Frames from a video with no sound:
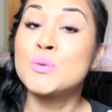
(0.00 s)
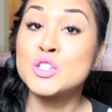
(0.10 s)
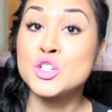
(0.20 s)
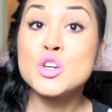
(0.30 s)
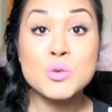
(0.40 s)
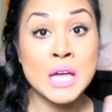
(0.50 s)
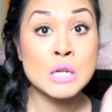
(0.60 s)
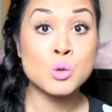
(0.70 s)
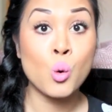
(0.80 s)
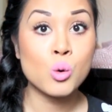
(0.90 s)
which you can
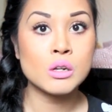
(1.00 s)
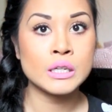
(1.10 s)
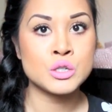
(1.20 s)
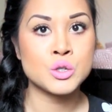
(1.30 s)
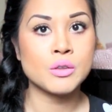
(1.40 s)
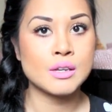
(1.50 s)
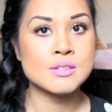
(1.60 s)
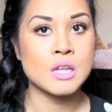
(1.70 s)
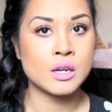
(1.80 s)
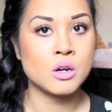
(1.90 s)
totally do
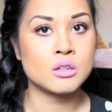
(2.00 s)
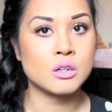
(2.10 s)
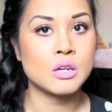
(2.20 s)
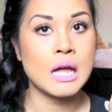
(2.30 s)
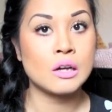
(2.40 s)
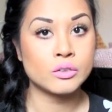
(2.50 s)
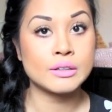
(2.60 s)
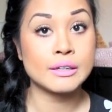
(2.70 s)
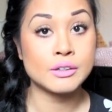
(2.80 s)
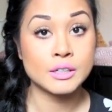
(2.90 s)
this like on a
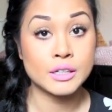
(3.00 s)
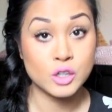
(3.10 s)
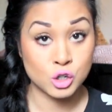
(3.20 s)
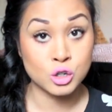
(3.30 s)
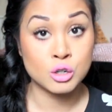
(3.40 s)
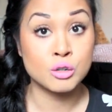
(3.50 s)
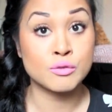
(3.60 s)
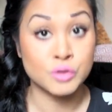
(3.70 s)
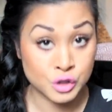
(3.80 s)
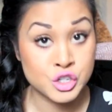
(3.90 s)
healthier
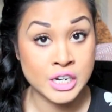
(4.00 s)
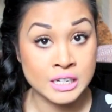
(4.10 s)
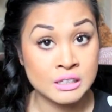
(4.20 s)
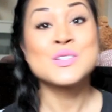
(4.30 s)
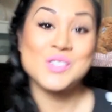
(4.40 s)
version.